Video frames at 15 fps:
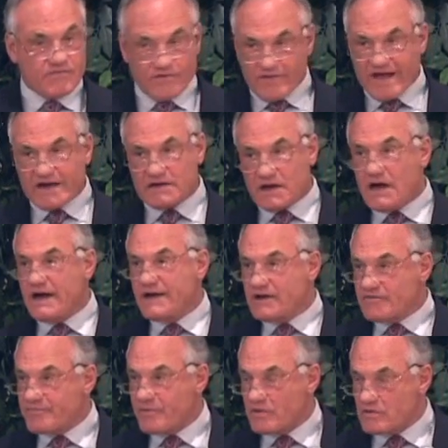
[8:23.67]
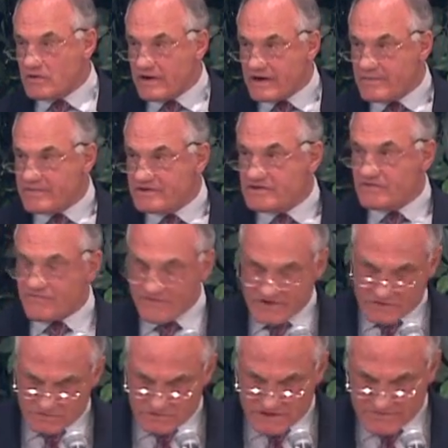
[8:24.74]
for that kind of program at the
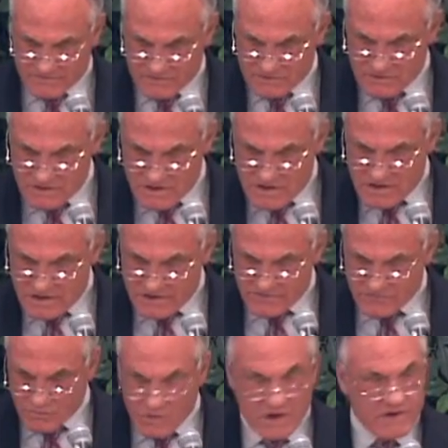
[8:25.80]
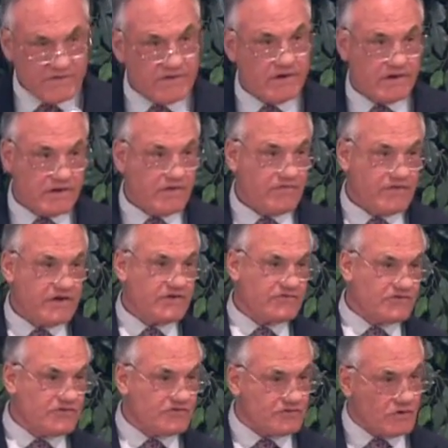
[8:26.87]
federal level is one that
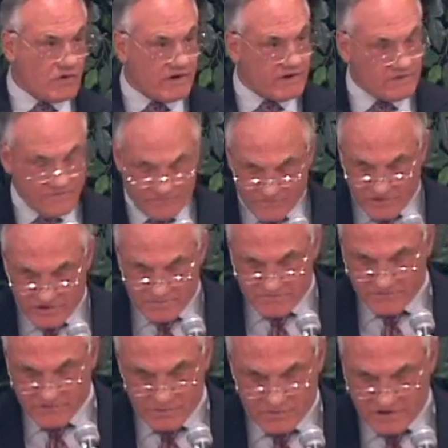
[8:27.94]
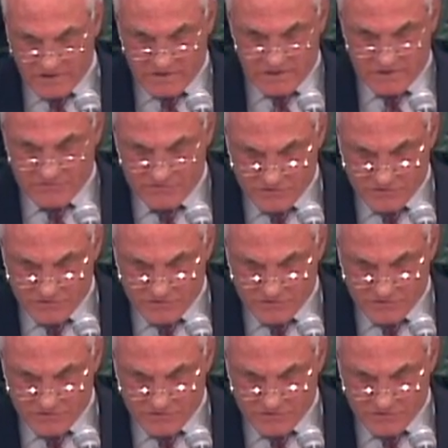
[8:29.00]
is destroying the freedoms that we